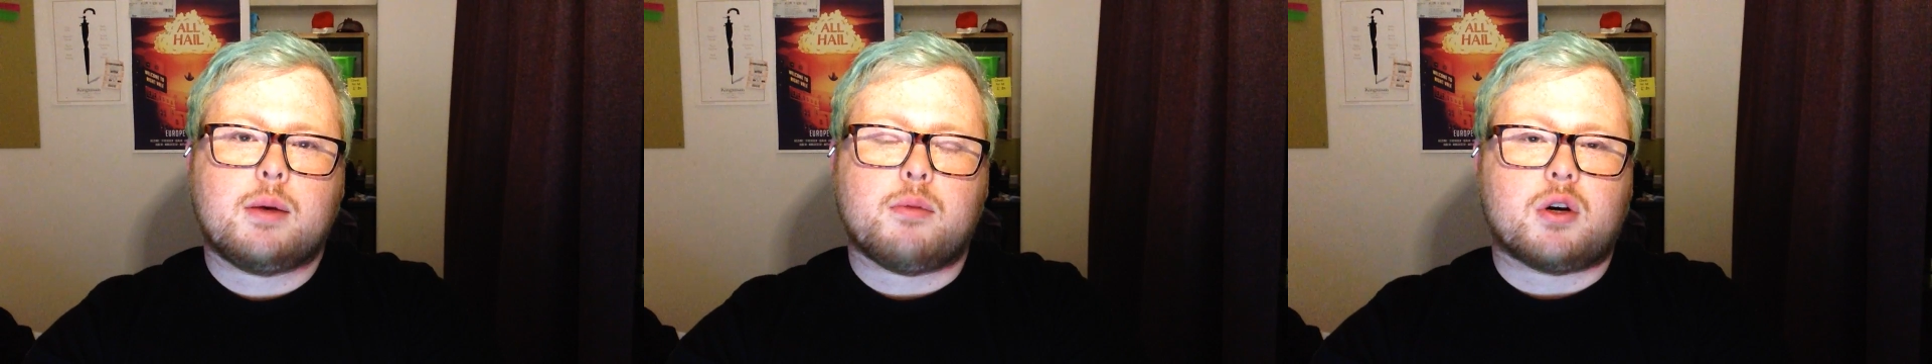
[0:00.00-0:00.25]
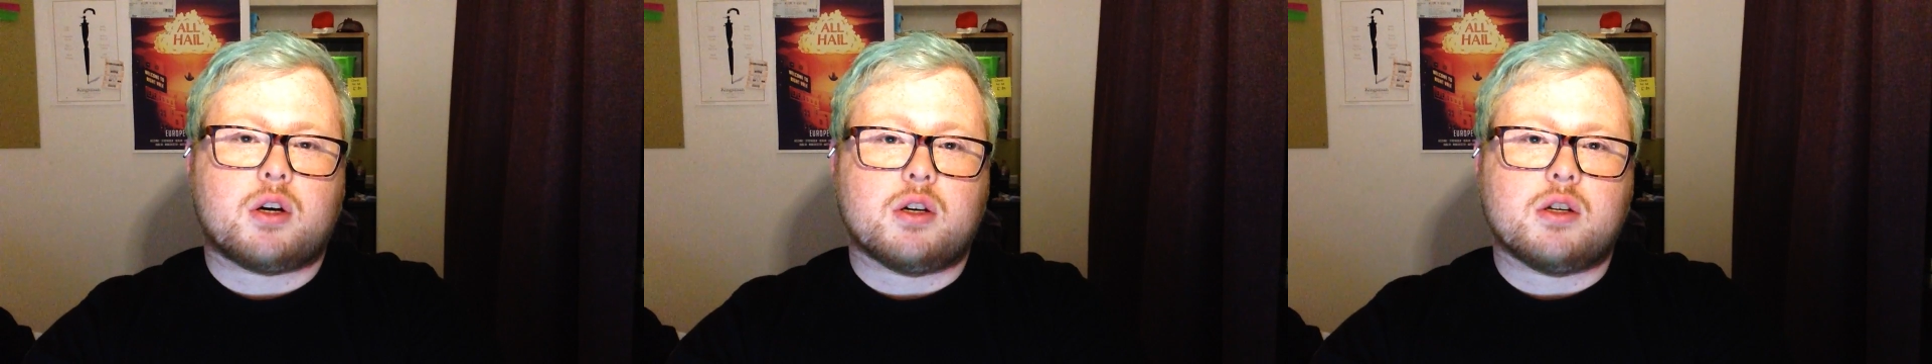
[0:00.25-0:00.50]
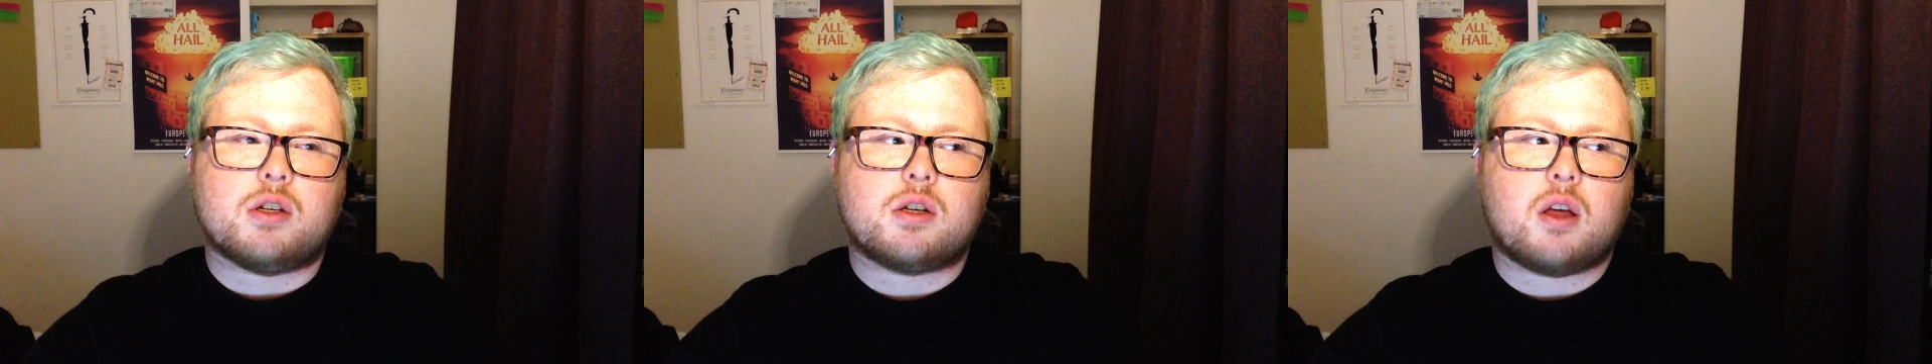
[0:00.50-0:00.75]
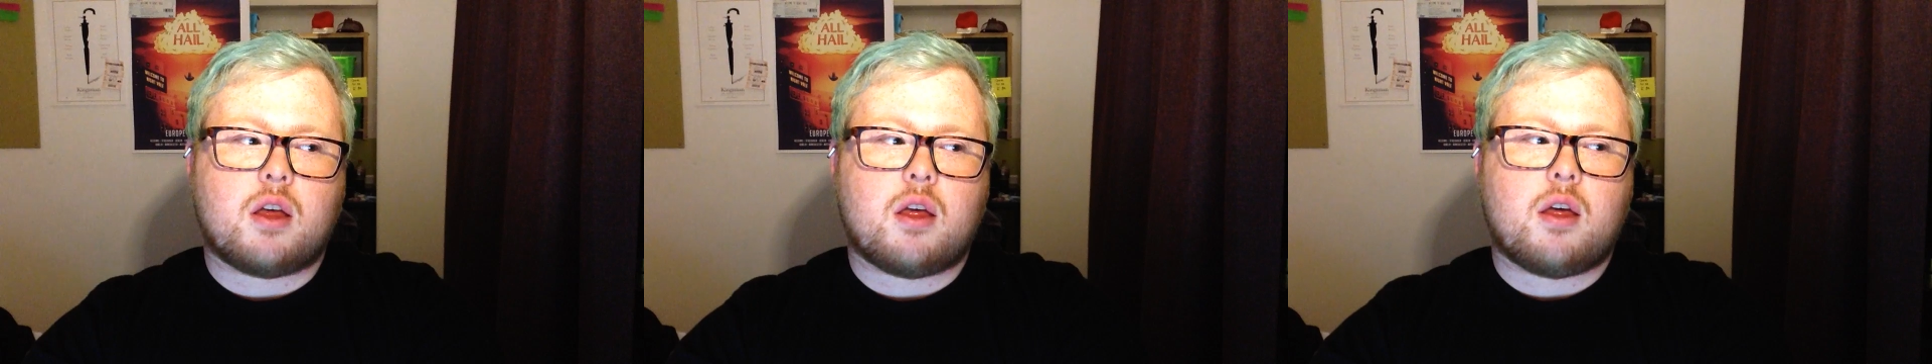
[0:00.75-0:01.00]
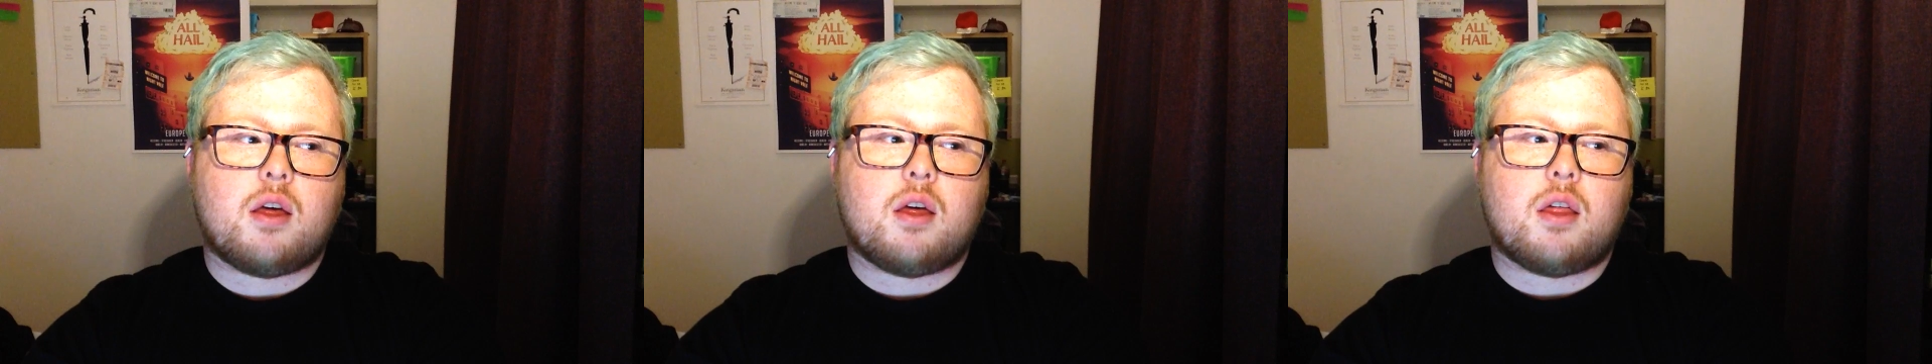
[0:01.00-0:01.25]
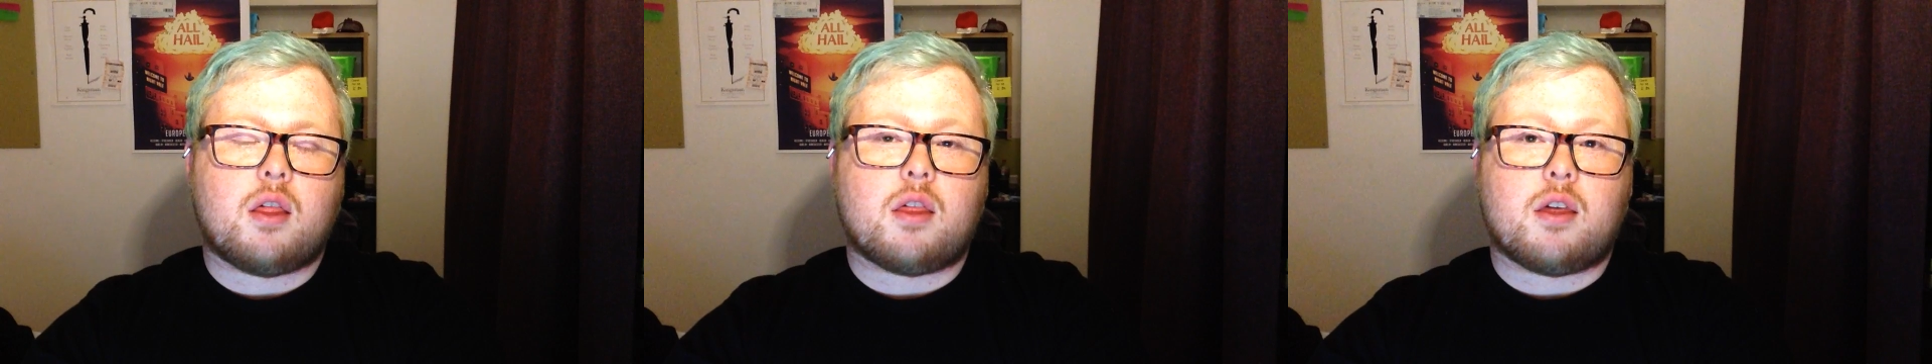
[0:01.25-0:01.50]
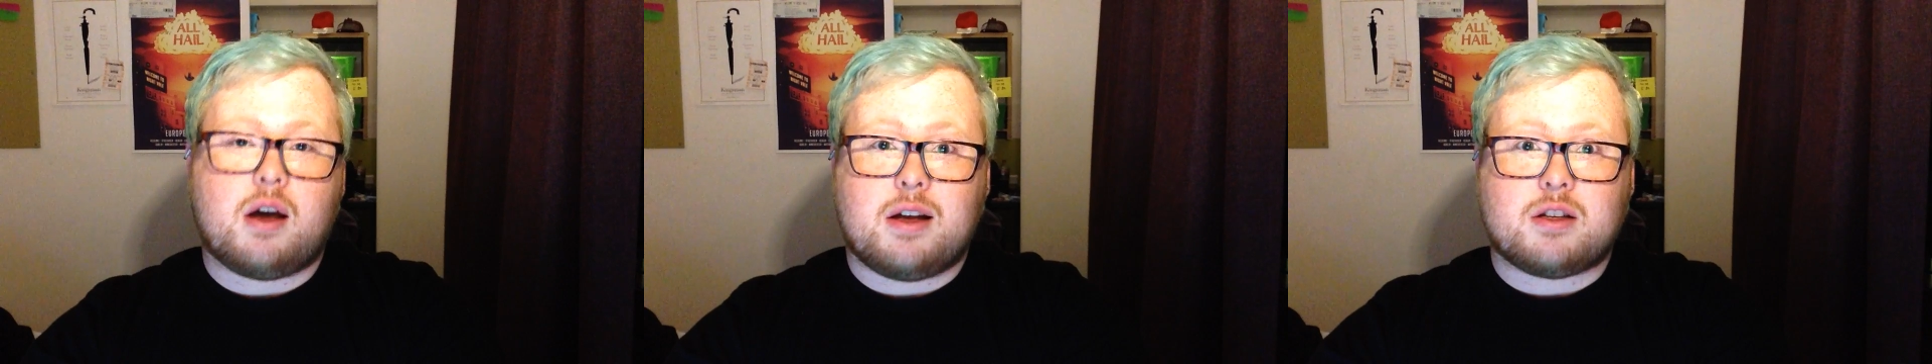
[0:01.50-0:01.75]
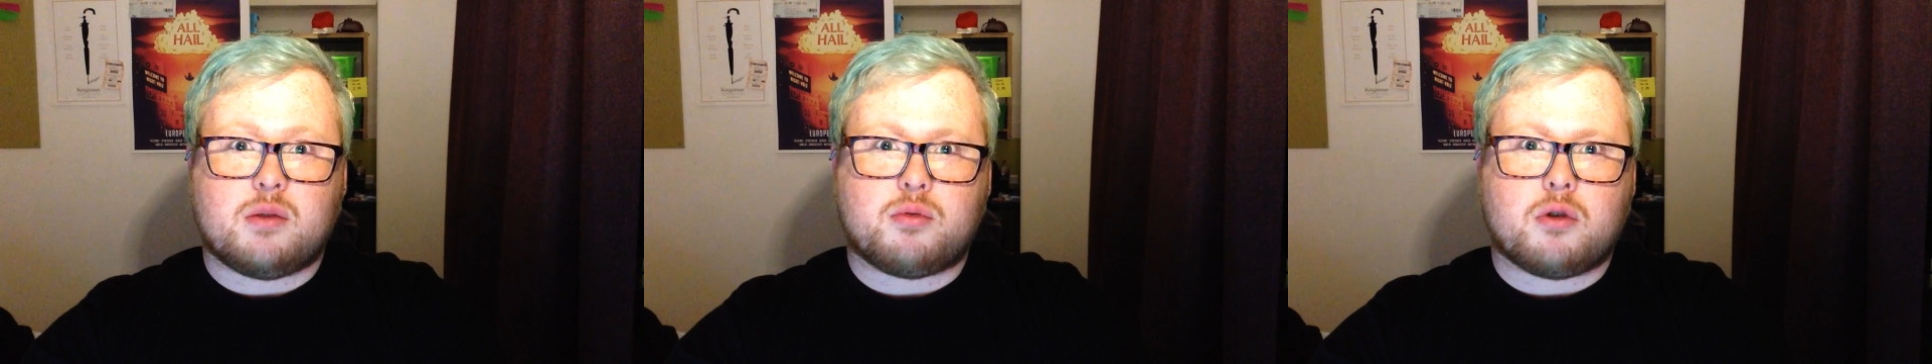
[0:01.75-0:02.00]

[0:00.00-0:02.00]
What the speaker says: because that's a